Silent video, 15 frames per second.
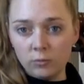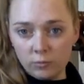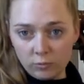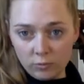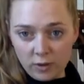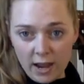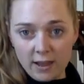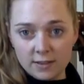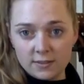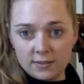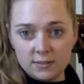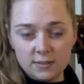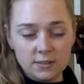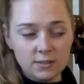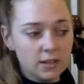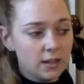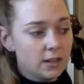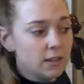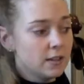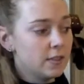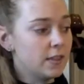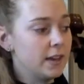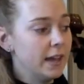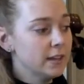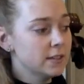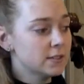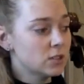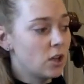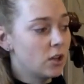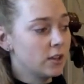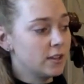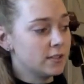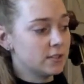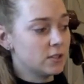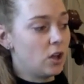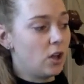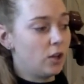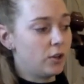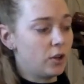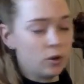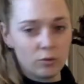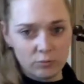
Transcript: Rest. The next song is called